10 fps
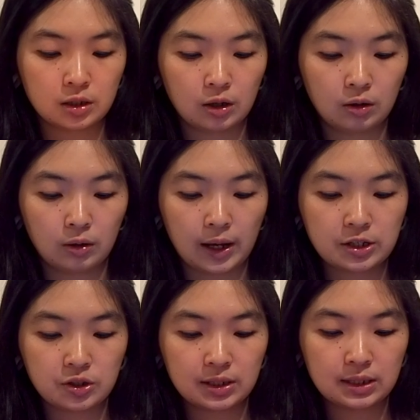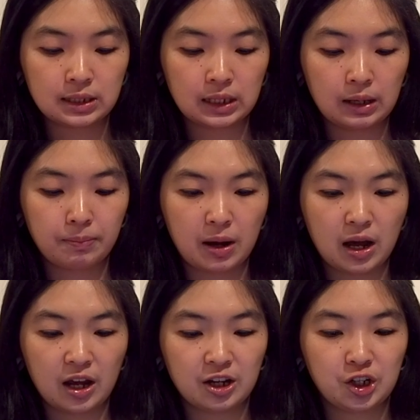So as you can see,
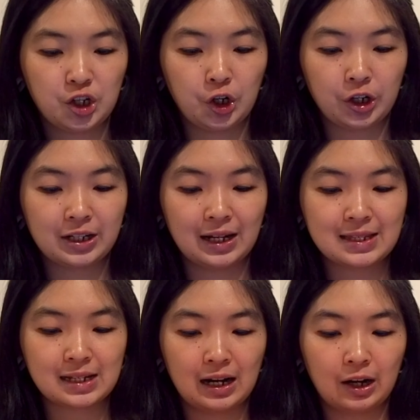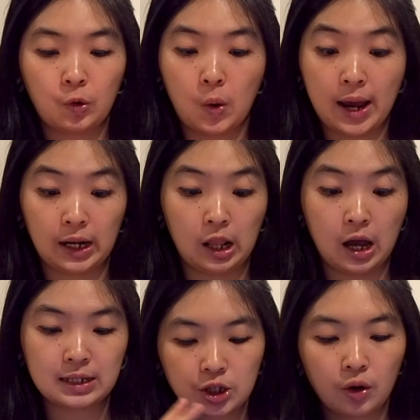my shortcuts are quite a lot.